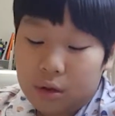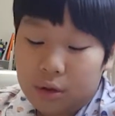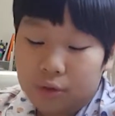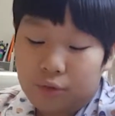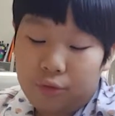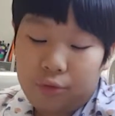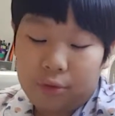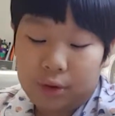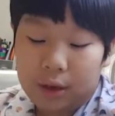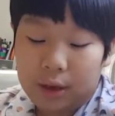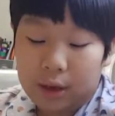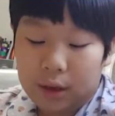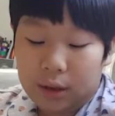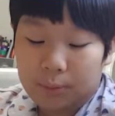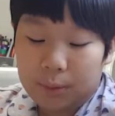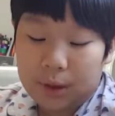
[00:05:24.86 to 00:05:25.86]
Do you think
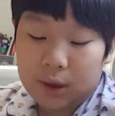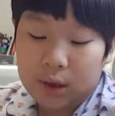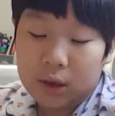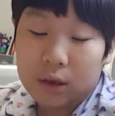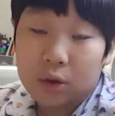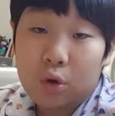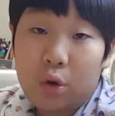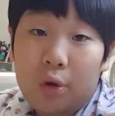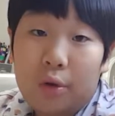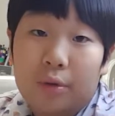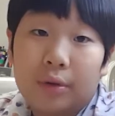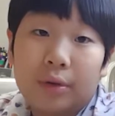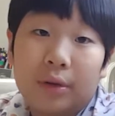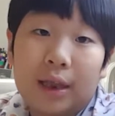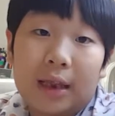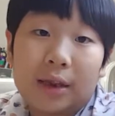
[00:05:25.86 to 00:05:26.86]
it's B? No,
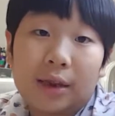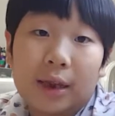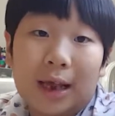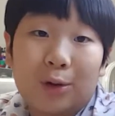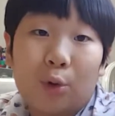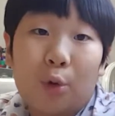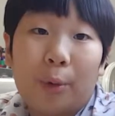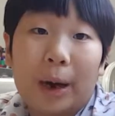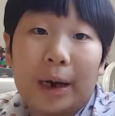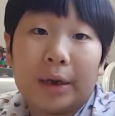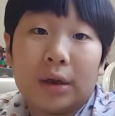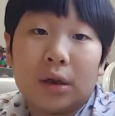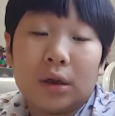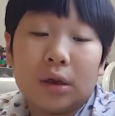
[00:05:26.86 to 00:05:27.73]
that's not correct.